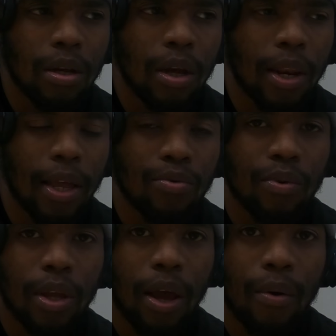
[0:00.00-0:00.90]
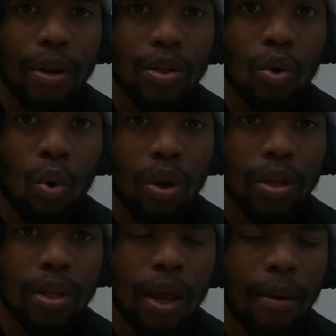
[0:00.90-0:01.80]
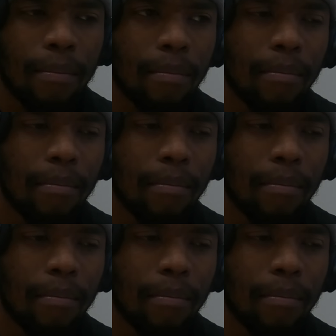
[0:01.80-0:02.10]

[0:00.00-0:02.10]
and that's really how it is all the time.